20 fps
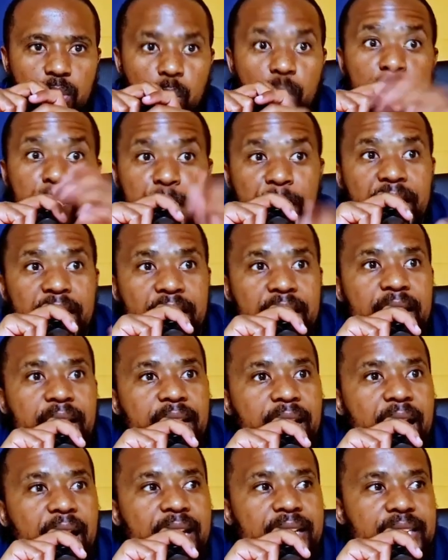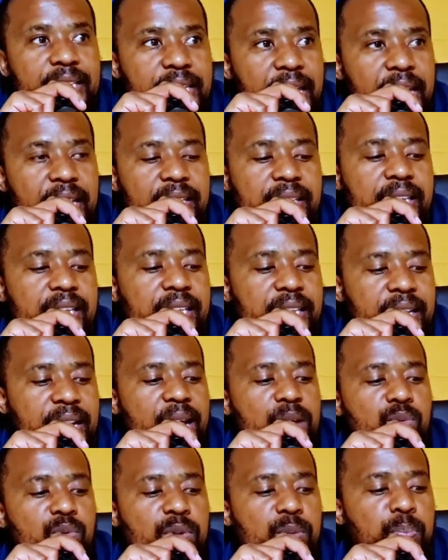We've been in the last days since
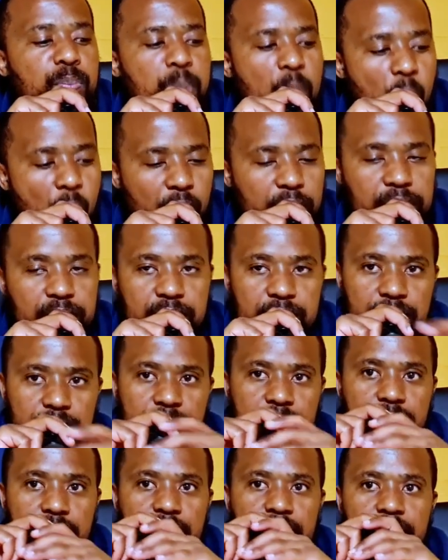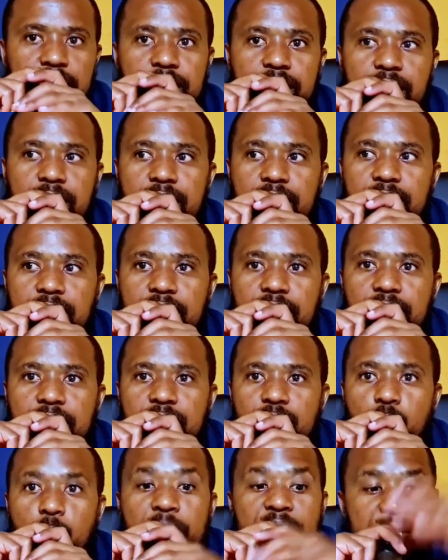Christ was born.
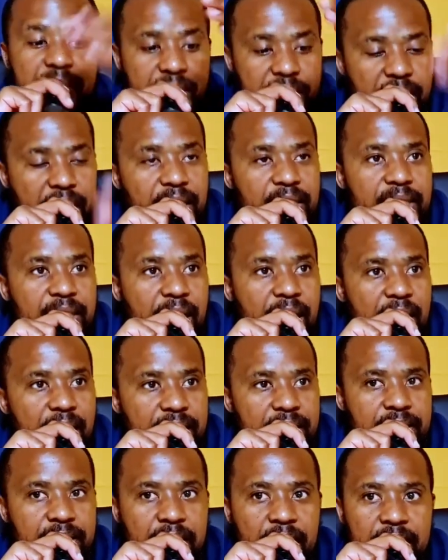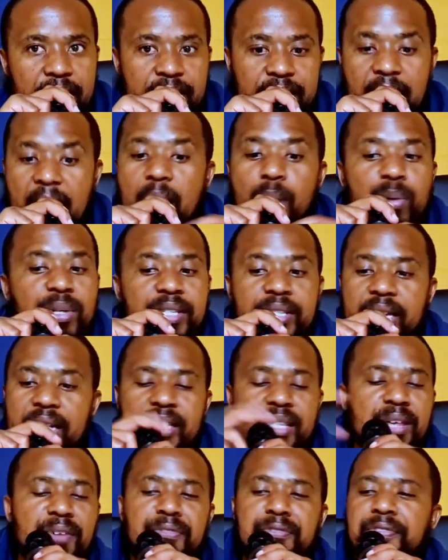We're still in the last days. Now is
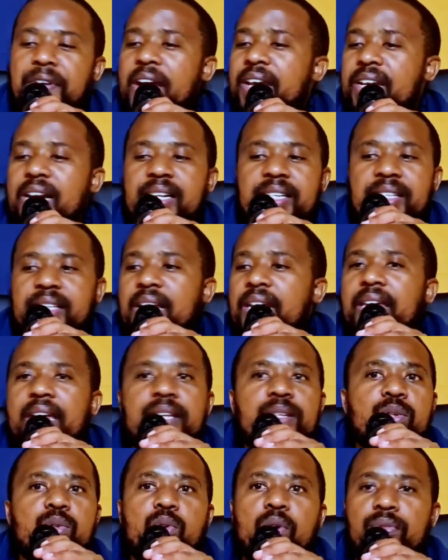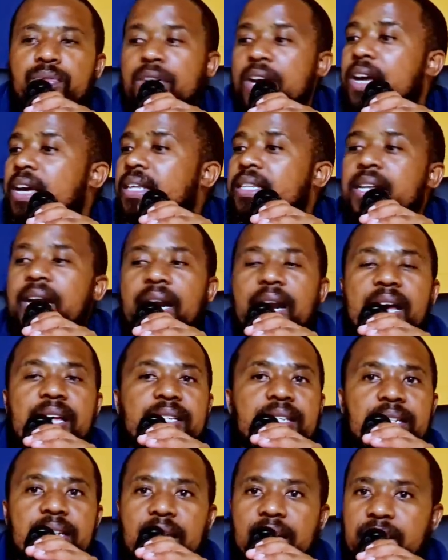just the final seconds of the
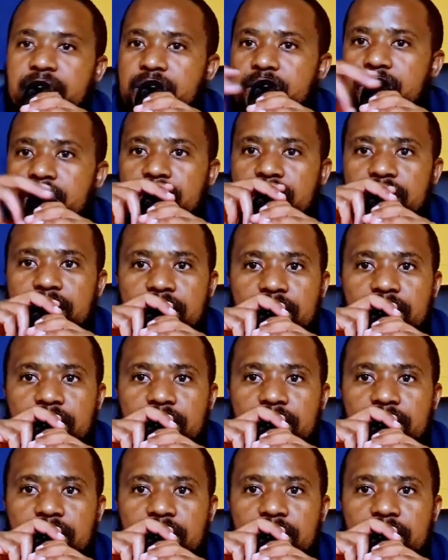last days.